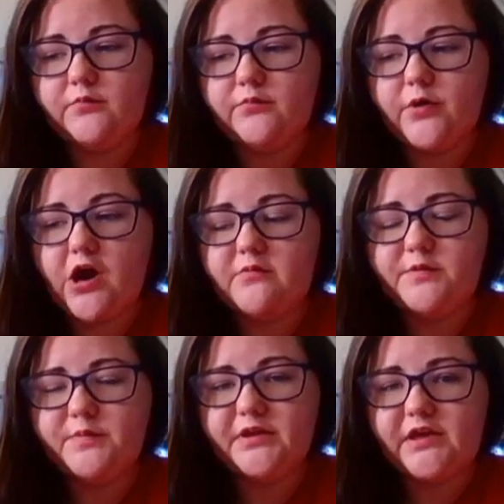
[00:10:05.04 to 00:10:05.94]

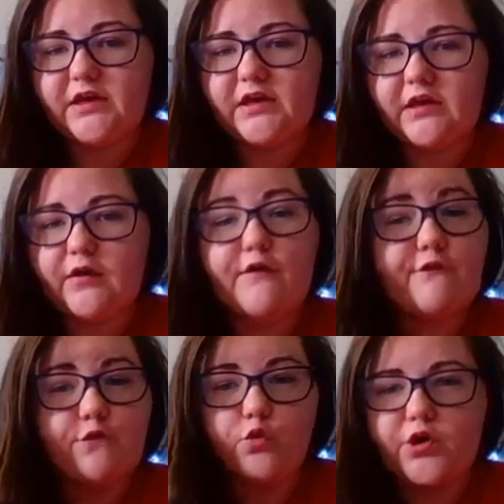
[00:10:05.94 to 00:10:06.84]
probably
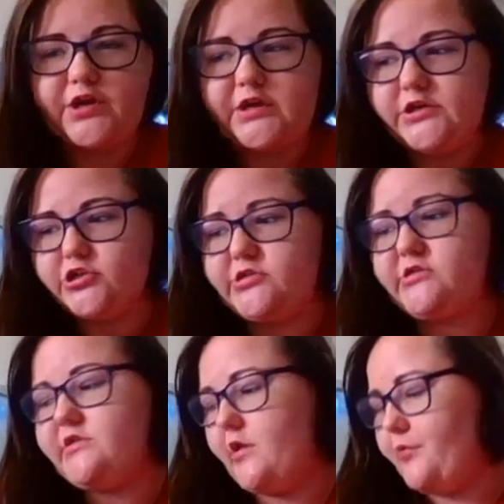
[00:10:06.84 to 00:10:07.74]
four years or
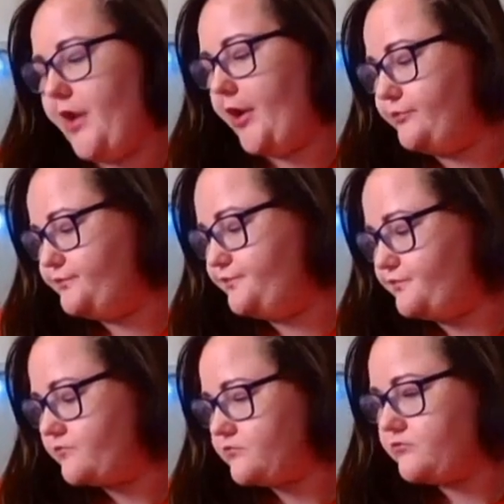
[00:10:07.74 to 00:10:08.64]
so now.
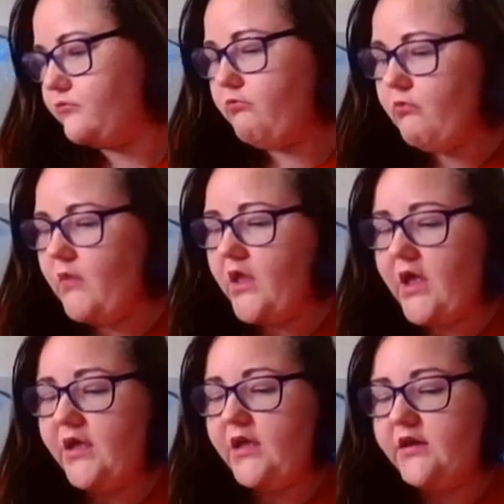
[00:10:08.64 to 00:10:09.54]

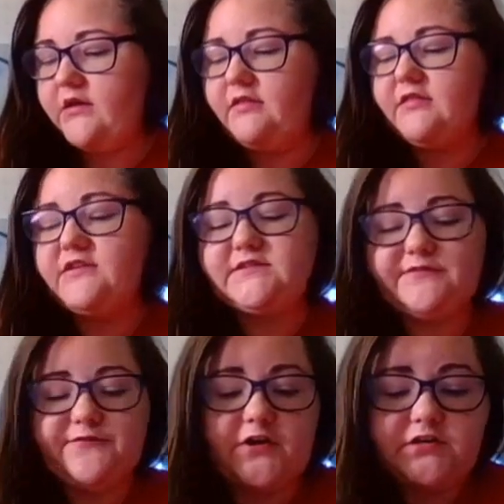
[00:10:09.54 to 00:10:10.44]
And this
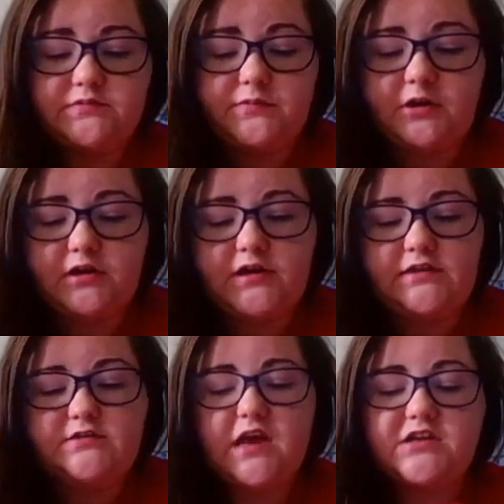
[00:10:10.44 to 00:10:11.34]
first
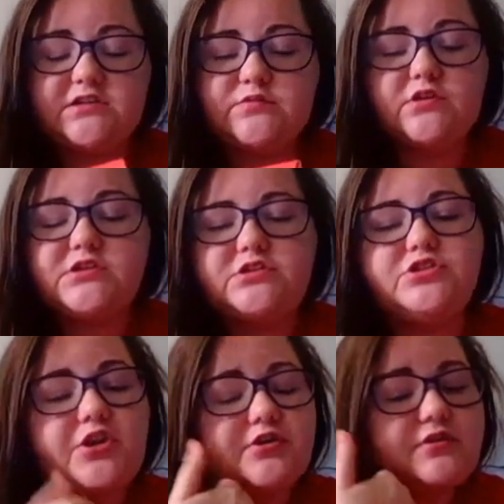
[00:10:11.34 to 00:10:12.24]
product, I just wanted to
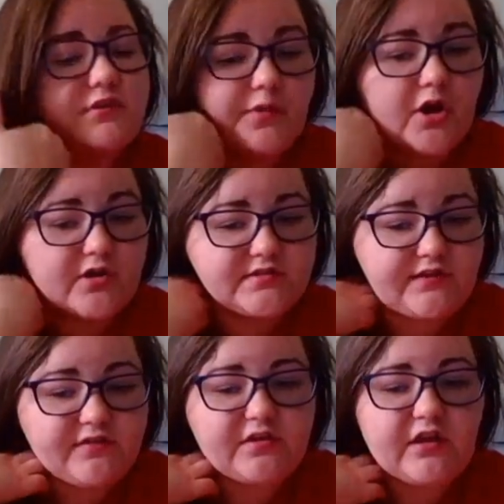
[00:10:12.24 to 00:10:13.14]
show you the box
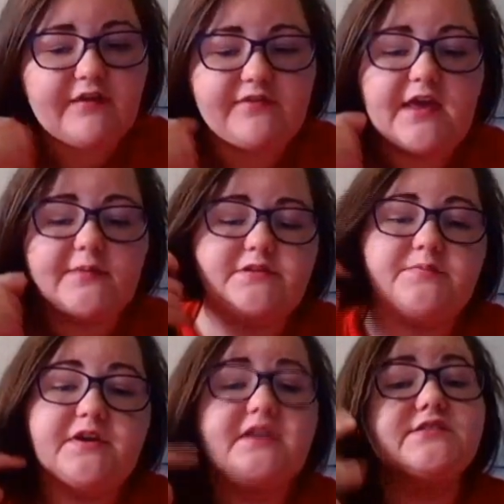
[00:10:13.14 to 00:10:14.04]
of it. I've kept it
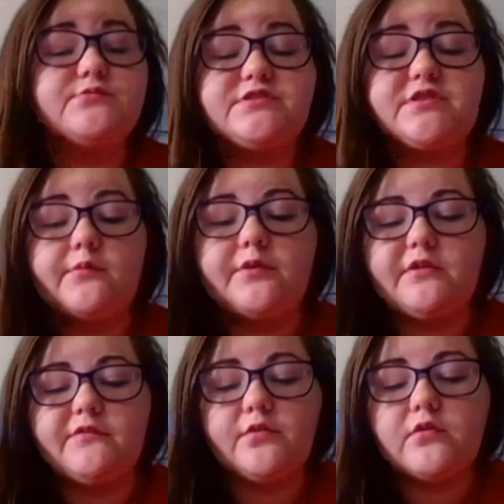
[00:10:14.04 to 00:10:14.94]
because it was so
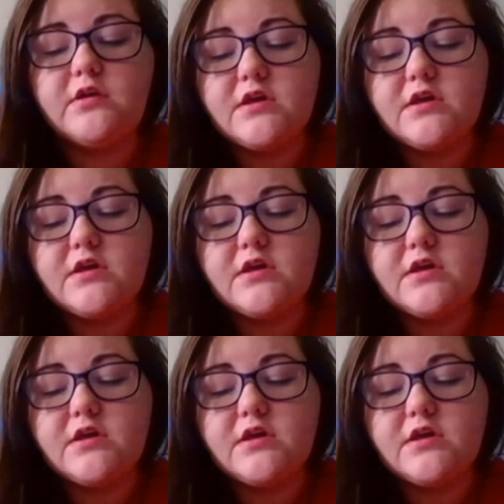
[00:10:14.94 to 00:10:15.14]
beautiful